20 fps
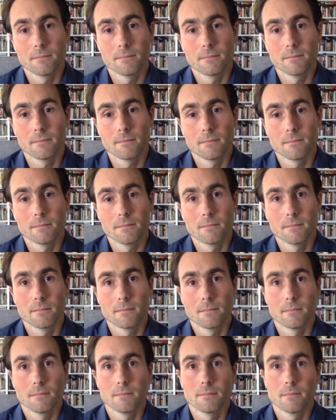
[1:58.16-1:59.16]

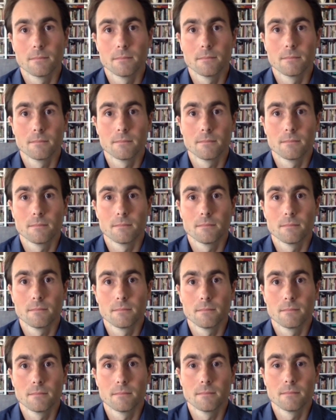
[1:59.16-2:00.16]

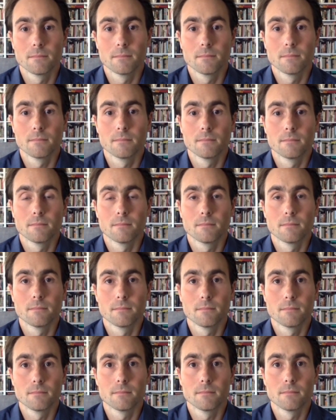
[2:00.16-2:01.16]

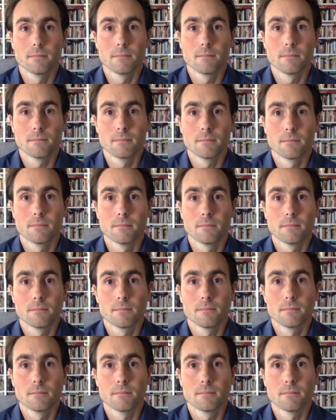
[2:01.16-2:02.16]

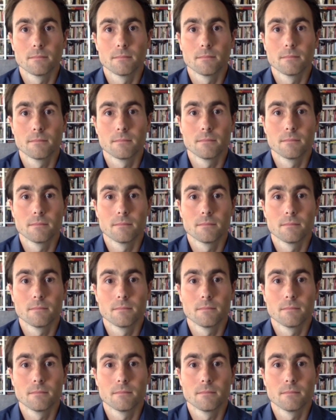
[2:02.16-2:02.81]
[no speech]